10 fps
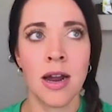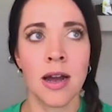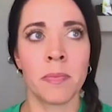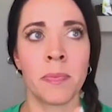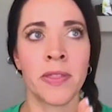
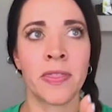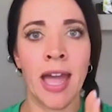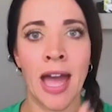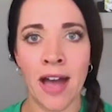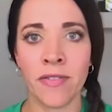but they
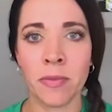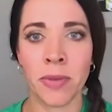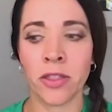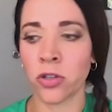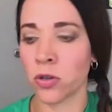haven't
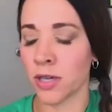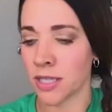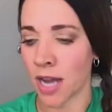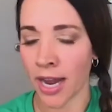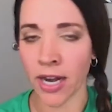been through an
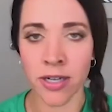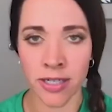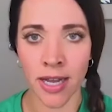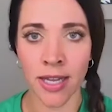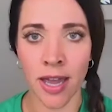entire
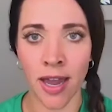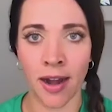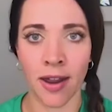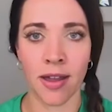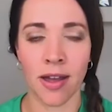
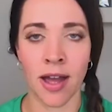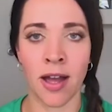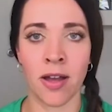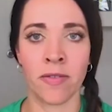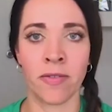decade of,